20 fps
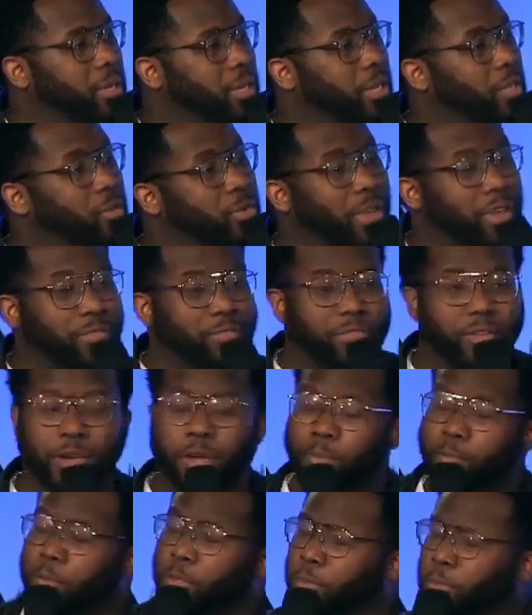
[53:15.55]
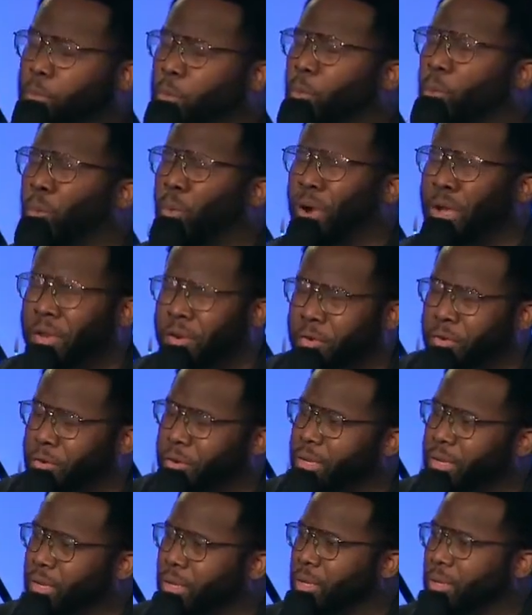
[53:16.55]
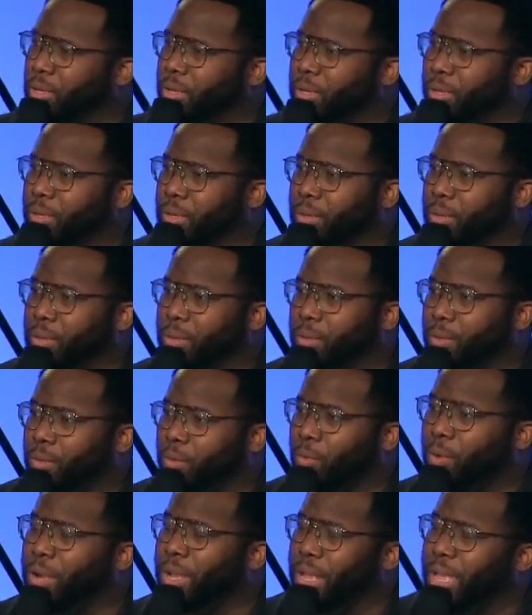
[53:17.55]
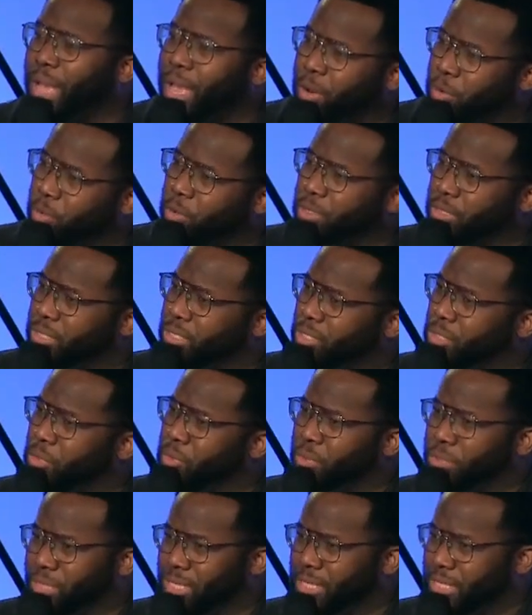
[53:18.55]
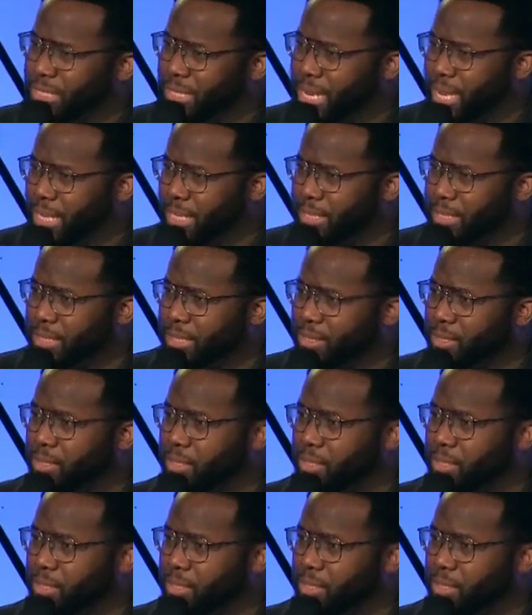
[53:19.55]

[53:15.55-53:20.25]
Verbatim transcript: and you have young people wondering what God wants to do with us next.